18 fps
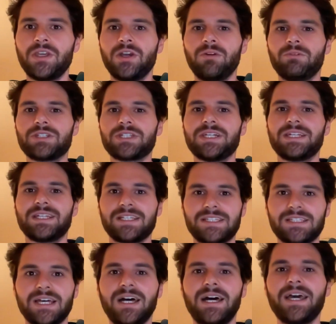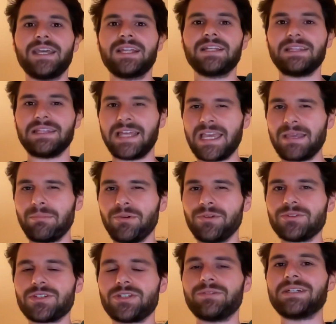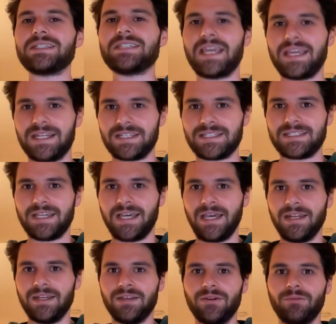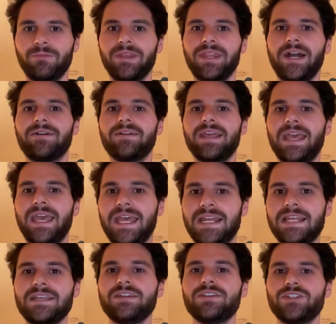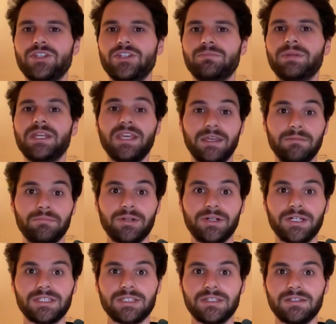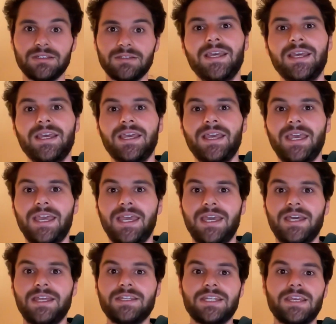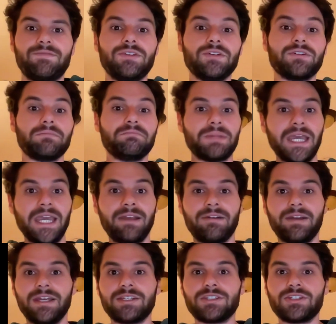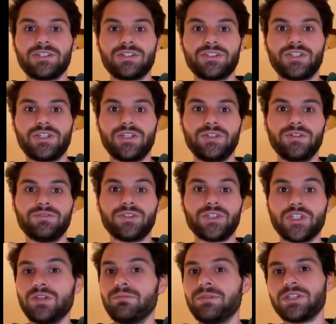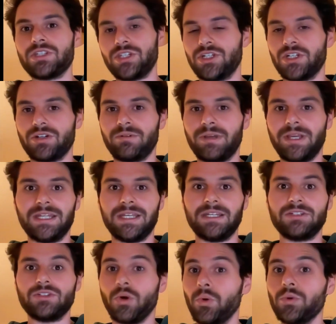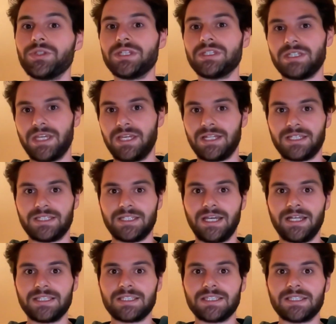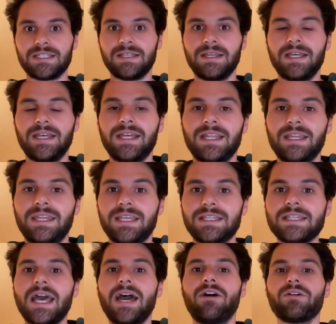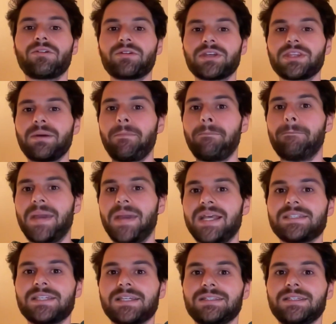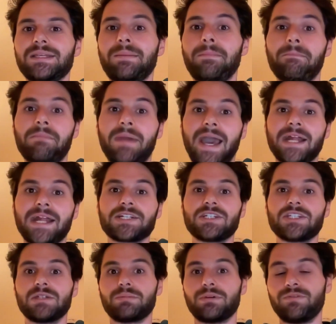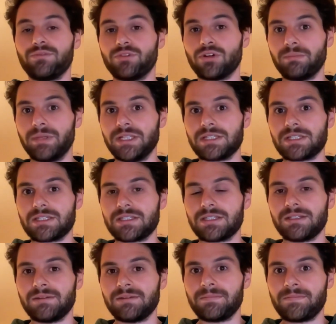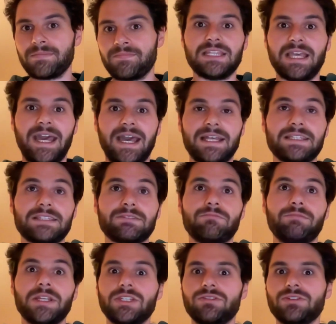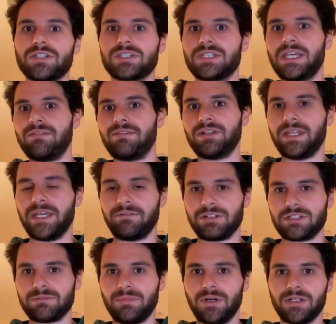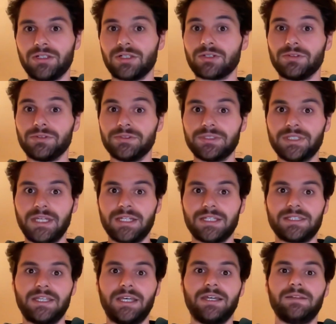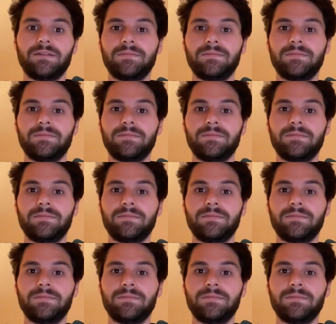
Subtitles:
which can assign labels to a dataset without any human input. And if you compare it to human-curated golden datasets, this algorithm basically matches the performance as when you just give a language model a golden dataset.